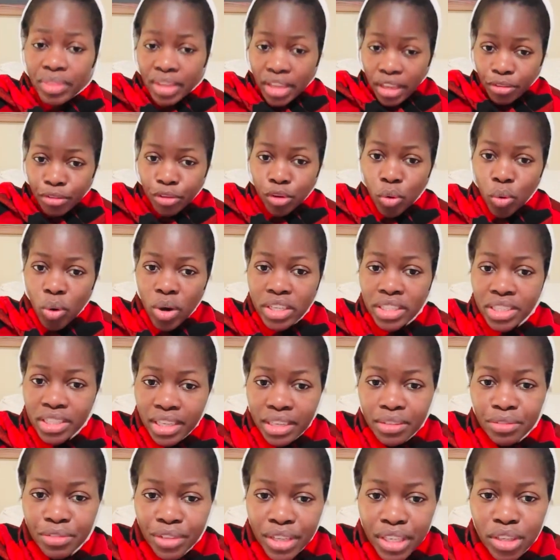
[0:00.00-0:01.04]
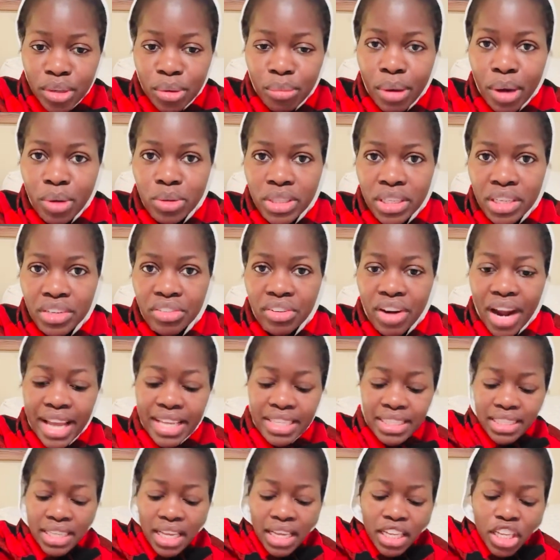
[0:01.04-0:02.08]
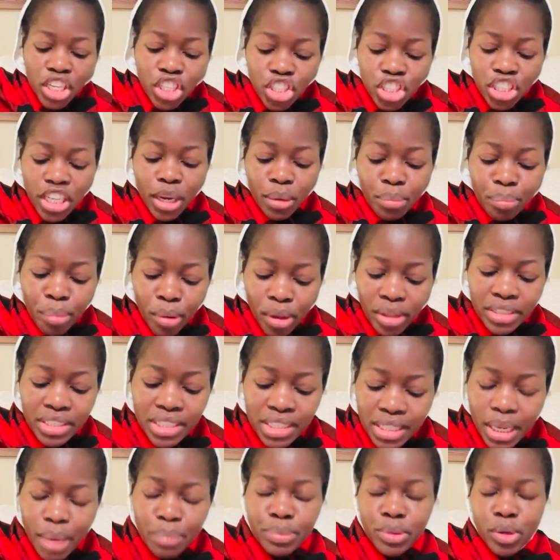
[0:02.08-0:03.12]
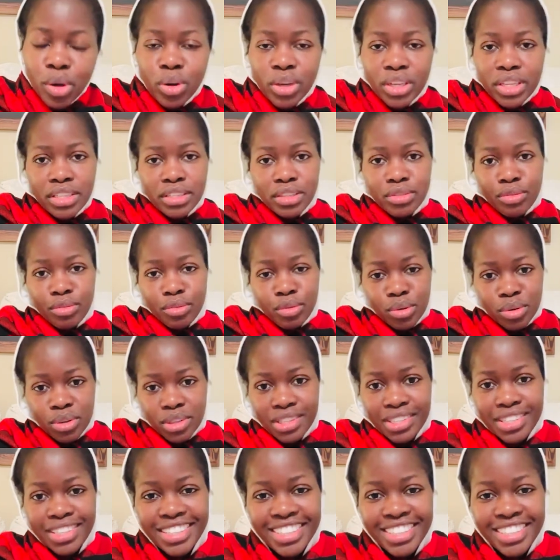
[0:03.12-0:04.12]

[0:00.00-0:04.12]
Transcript: if you watch that video, Mountain Rise, Jake Paul stepped on his foot.